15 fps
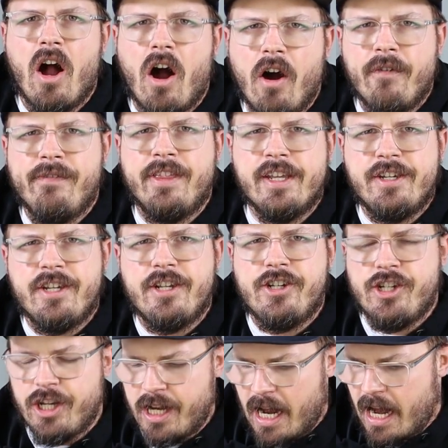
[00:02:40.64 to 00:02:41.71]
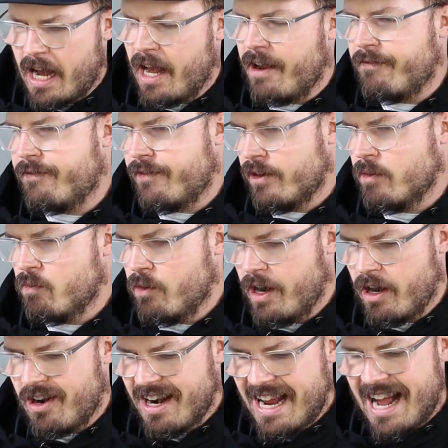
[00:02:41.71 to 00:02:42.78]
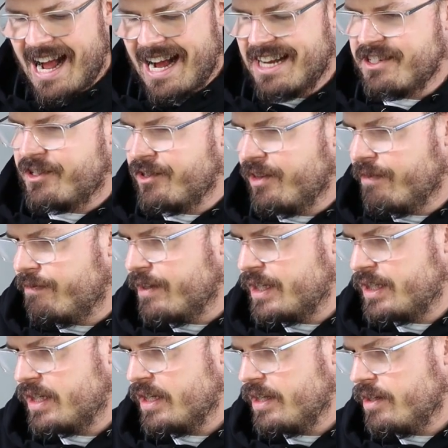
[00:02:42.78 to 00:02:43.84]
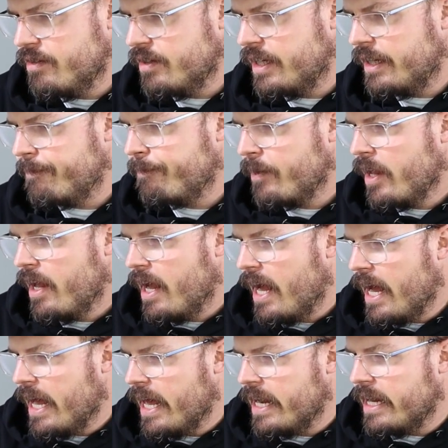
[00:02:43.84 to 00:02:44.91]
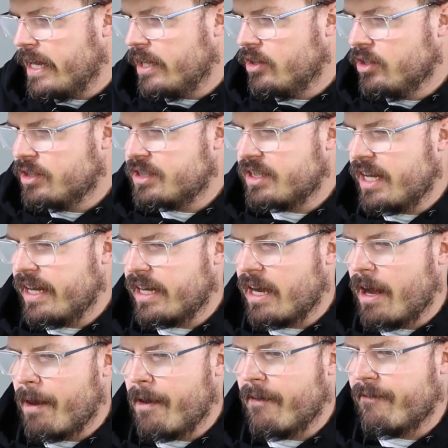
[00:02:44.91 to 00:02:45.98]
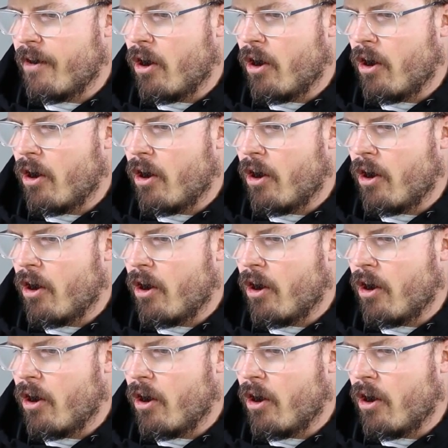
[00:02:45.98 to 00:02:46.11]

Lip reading: of the DJI firmware onto the Vista unit. And it looks like I have